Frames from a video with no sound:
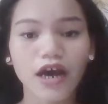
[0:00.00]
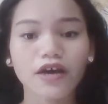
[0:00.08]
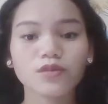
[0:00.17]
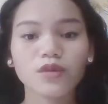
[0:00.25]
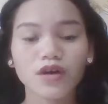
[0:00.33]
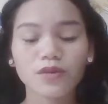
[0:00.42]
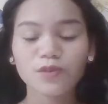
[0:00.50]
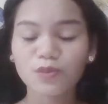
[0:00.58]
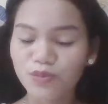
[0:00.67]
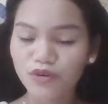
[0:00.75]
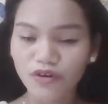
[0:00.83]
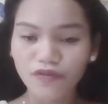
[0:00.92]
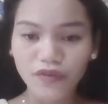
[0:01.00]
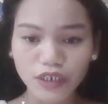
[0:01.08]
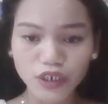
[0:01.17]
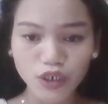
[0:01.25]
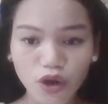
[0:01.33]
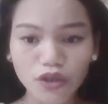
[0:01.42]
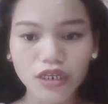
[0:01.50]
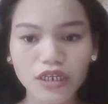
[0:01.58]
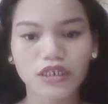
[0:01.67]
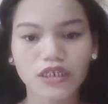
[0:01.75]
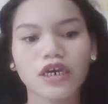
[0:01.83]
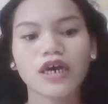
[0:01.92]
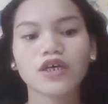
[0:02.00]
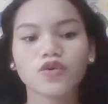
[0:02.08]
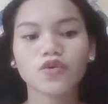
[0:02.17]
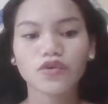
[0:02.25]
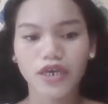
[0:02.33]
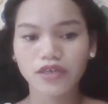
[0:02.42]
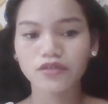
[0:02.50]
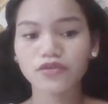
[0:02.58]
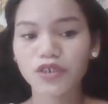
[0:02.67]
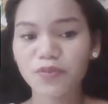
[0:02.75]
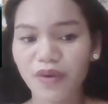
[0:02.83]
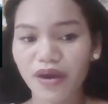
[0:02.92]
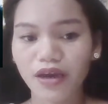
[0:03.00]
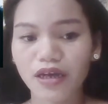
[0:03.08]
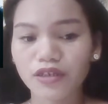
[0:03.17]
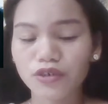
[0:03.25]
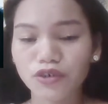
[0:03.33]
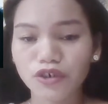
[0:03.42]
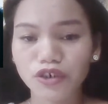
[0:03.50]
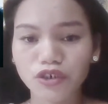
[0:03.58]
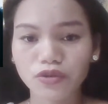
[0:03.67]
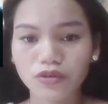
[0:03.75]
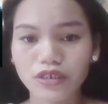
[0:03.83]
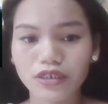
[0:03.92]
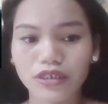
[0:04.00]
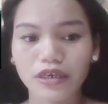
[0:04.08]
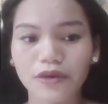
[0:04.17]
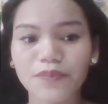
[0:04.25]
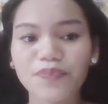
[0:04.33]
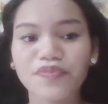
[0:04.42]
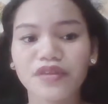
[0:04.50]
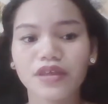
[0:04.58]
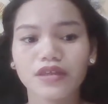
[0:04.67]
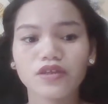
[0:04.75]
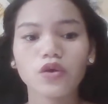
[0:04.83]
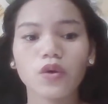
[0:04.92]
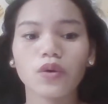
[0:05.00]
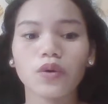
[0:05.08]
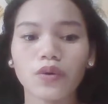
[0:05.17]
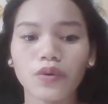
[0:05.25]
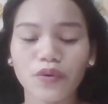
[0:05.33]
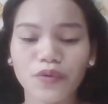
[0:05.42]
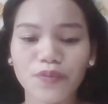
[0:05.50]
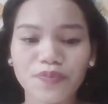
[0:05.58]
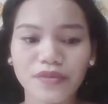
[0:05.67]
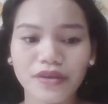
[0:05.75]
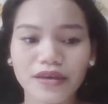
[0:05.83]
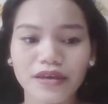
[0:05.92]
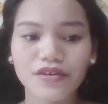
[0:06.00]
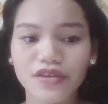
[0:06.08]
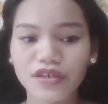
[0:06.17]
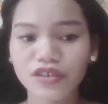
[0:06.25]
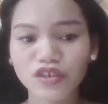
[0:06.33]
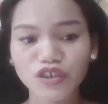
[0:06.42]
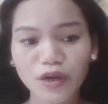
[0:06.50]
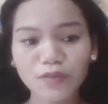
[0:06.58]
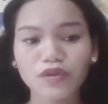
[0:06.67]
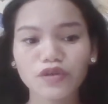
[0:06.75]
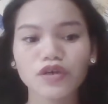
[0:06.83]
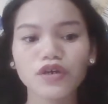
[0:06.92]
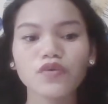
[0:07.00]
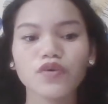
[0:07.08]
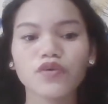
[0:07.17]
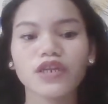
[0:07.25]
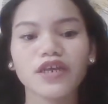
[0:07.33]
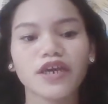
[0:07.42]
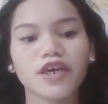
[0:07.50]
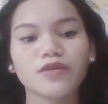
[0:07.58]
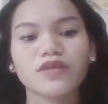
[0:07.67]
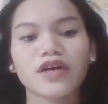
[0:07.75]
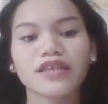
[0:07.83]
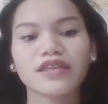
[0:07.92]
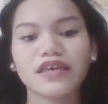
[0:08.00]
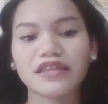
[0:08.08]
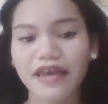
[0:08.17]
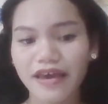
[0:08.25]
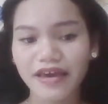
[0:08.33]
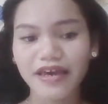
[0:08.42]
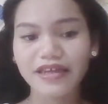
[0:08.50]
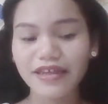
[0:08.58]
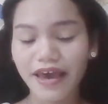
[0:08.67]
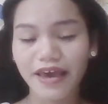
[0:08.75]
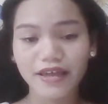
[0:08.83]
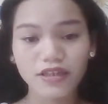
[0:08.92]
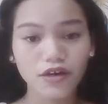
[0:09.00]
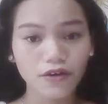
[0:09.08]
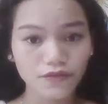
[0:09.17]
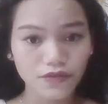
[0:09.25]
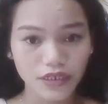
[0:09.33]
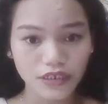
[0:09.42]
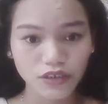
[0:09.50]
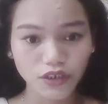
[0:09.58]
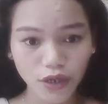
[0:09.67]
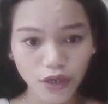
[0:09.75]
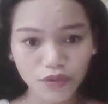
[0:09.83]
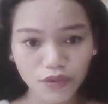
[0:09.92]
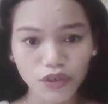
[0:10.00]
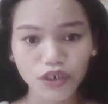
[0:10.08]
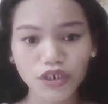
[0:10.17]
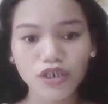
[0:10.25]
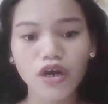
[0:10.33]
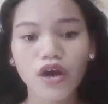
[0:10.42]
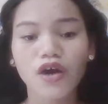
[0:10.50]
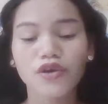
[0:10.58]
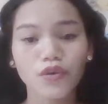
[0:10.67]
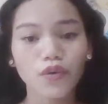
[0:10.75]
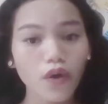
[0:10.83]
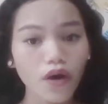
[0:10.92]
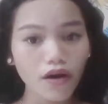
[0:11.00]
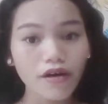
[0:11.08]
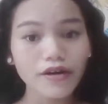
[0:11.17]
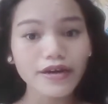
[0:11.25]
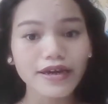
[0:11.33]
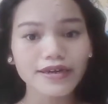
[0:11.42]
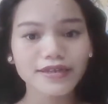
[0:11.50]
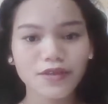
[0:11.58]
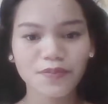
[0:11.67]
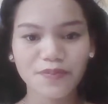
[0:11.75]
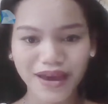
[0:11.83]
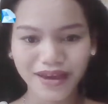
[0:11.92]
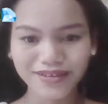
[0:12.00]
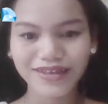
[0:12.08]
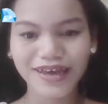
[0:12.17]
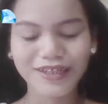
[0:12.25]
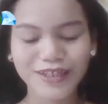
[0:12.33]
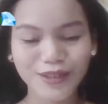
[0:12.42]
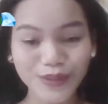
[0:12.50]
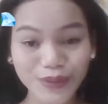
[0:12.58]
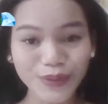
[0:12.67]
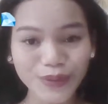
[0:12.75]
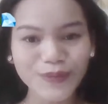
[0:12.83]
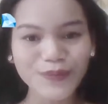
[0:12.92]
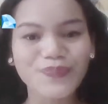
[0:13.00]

and professionally to gain respect and courtesy. So in this chapter, we will aim that in the end of this chapter, you are expected to